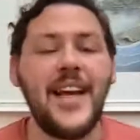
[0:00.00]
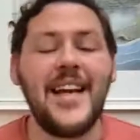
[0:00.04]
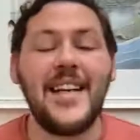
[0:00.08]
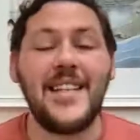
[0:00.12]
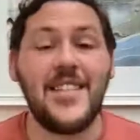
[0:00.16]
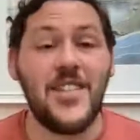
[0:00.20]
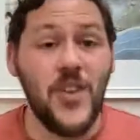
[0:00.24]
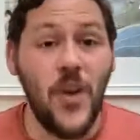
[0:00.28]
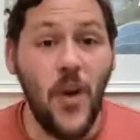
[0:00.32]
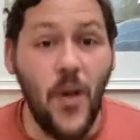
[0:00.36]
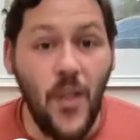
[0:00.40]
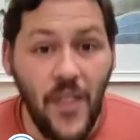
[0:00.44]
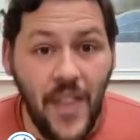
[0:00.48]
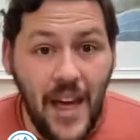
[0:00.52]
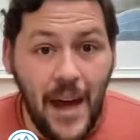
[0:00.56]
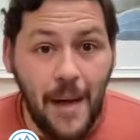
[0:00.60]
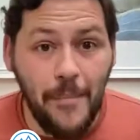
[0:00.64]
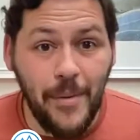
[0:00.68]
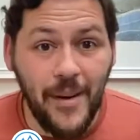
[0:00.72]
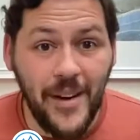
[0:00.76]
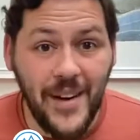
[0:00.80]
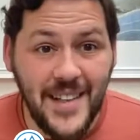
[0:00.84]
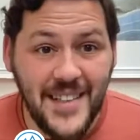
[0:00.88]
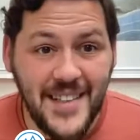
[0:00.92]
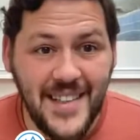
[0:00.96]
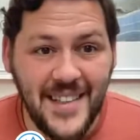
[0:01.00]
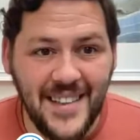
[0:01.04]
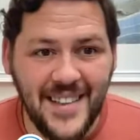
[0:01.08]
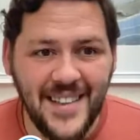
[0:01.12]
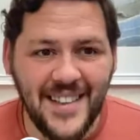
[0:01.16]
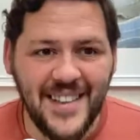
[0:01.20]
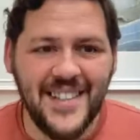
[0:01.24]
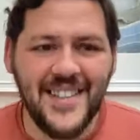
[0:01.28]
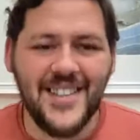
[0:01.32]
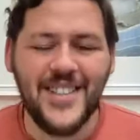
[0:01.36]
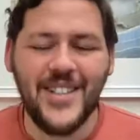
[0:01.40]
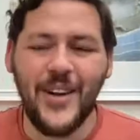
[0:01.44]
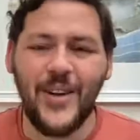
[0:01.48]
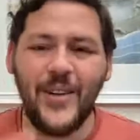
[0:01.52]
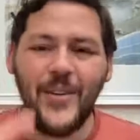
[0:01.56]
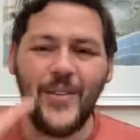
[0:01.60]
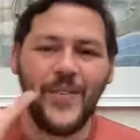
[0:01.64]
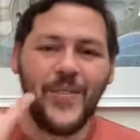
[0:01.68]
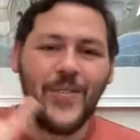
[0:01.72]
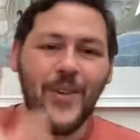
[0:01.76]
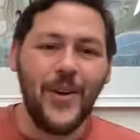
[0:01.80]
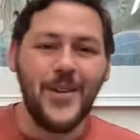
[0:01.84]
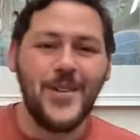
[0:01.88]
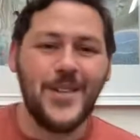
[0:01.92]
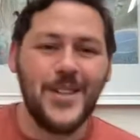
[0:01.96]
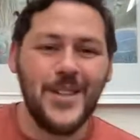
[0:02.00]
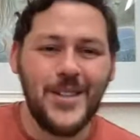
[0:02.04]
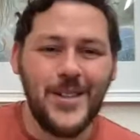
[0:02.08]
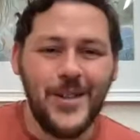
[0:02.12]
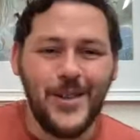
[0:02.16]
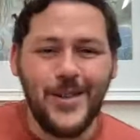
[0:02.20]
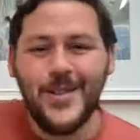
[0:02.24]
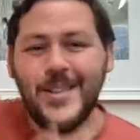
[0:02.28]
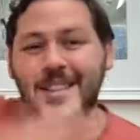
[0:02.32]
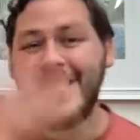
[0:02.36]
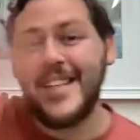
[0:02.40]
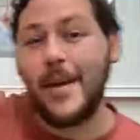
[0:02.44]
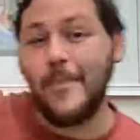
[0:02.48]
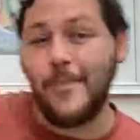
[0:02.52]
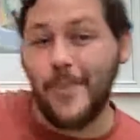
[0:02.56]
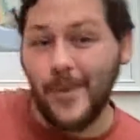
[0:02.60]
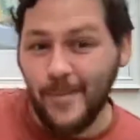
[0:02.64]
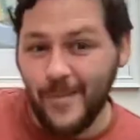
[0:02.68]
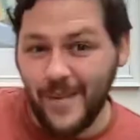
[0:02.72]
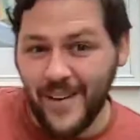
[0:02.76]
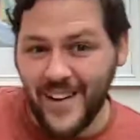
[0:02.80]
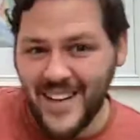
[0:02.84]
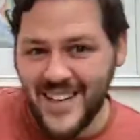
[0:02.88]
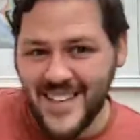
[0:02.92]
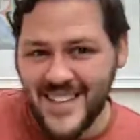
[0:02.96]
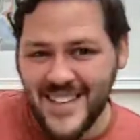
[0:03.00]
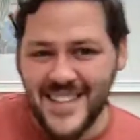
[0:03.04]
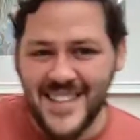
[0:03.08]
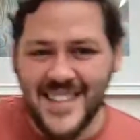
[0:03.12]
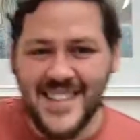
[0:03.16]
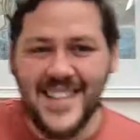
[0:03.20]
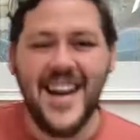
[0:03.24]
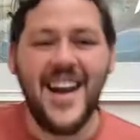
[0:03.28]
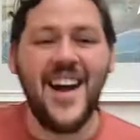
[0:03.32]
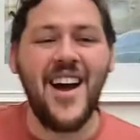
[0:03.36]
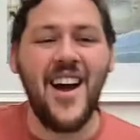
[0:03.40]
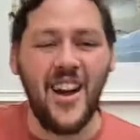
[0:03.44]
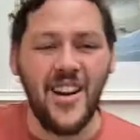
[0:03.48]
it's not that bias either. So those are two separate biases.